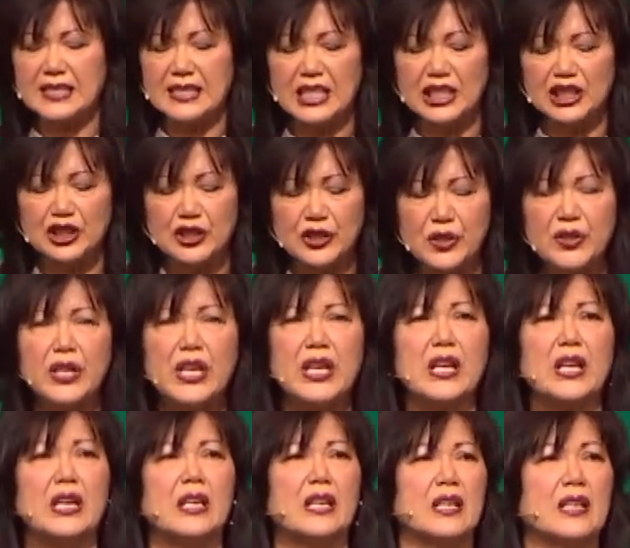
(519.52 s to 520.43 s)
he said,
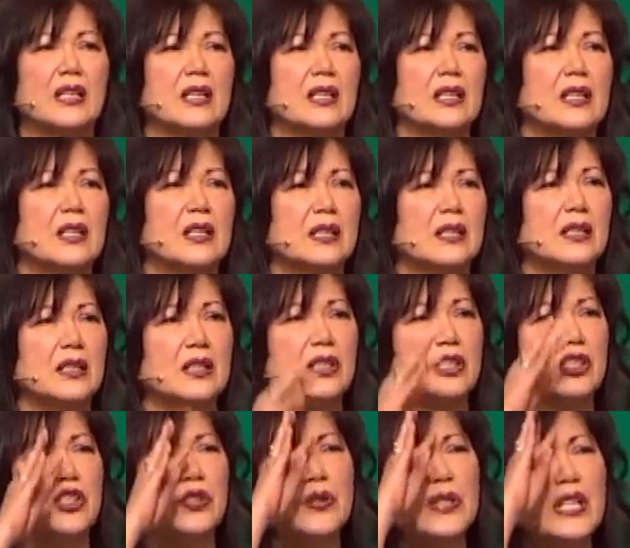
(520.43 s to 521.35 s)
Tugi,
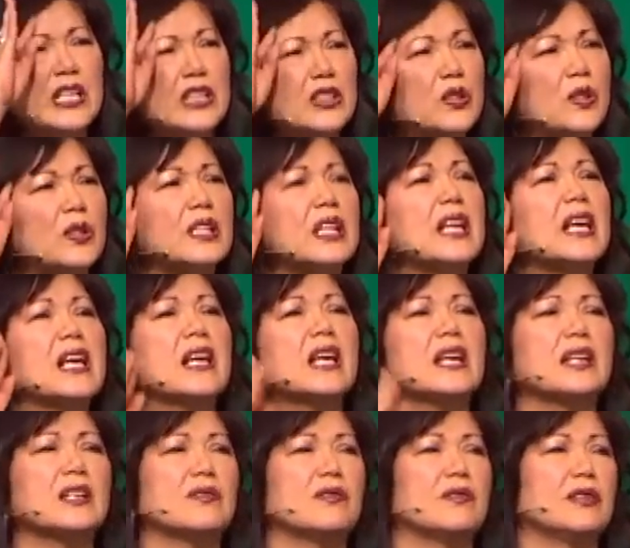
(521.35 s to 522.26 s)
you need to
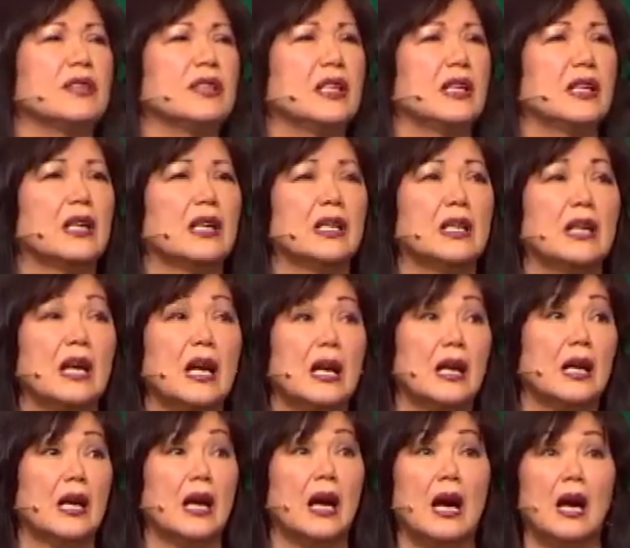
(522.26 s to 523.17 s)
leave.
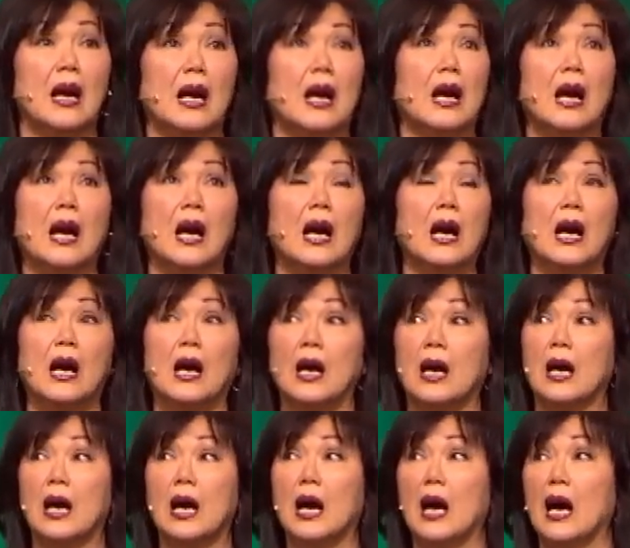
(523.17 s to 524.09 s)

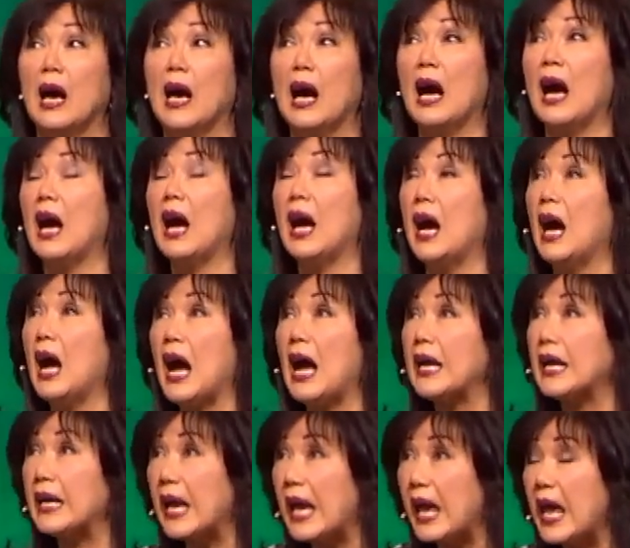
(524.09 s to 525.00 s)
Uh,
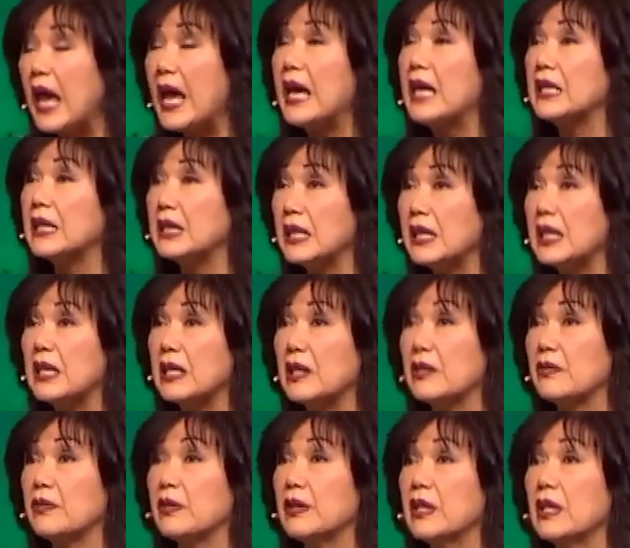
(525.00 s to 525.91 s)
I can't
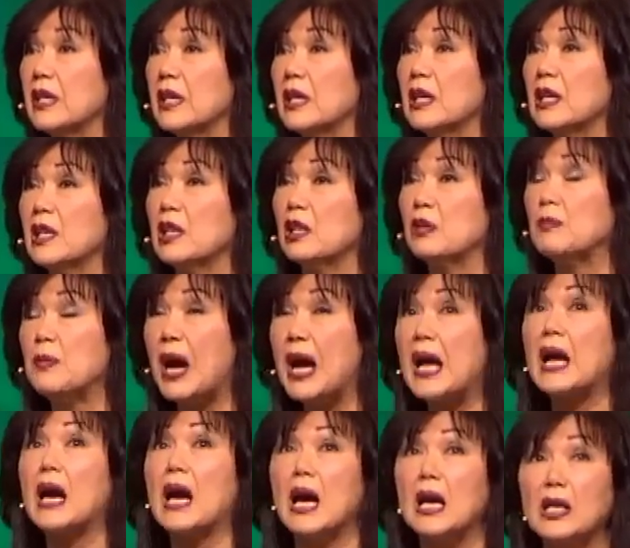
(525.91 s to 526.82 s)
leave.
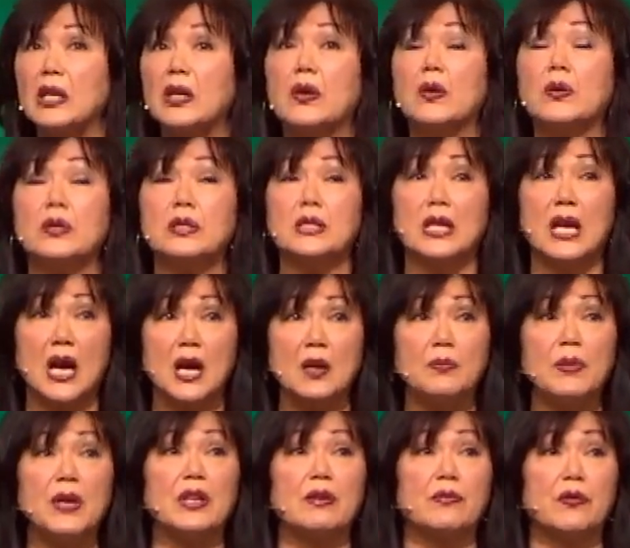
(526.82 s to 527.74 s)
My uncle is
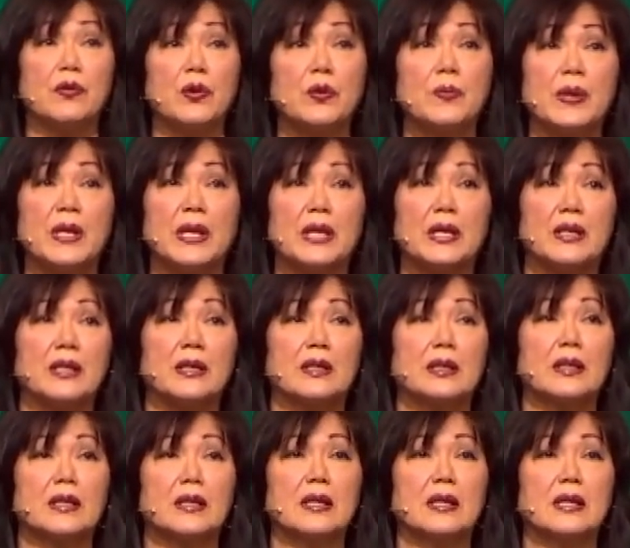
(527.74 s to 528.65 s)
coming for me.
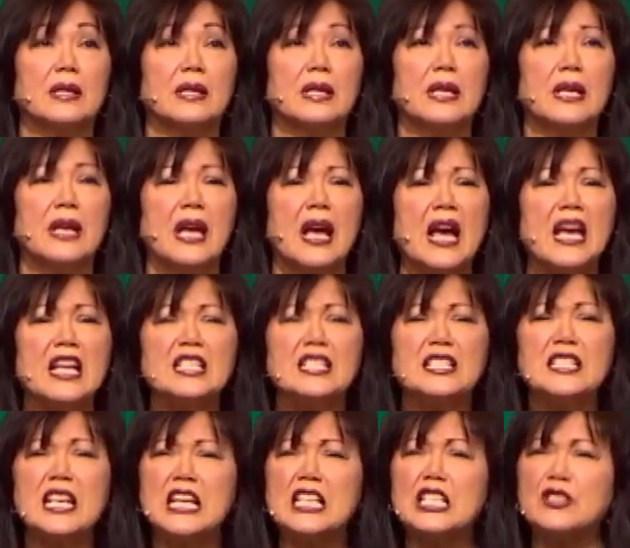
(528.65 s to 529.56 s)

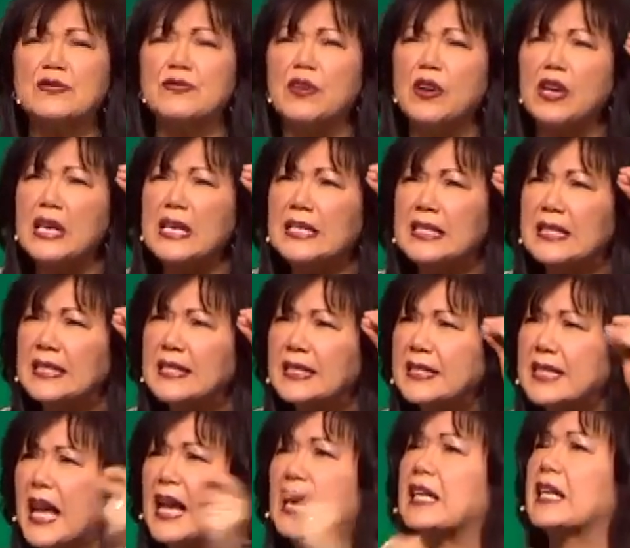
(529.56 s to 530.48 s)
And just for
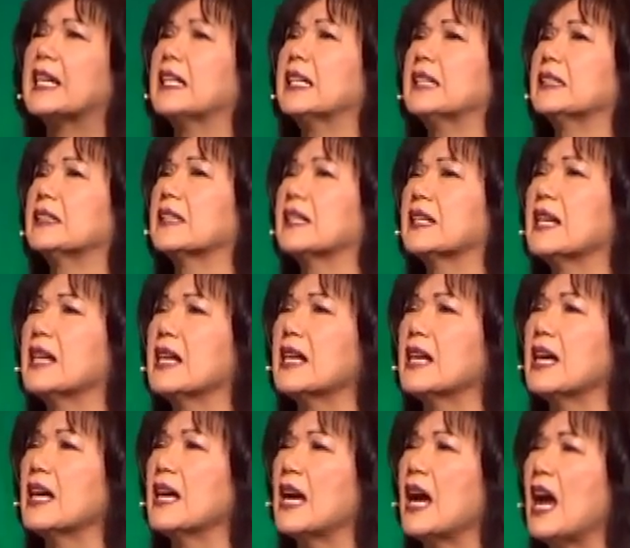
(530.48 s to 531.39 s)
a second,
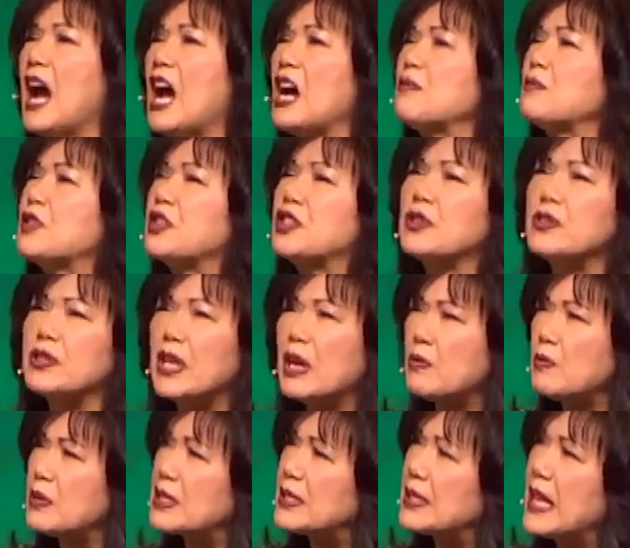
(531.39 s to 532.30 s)
I'm sure
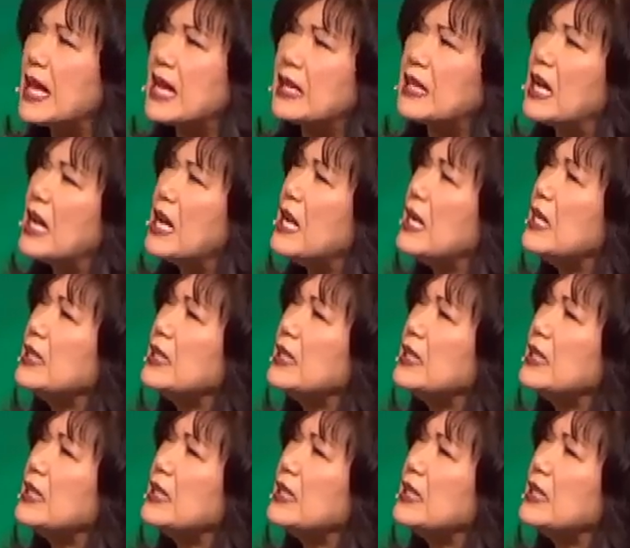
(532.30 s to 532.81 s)
there was like,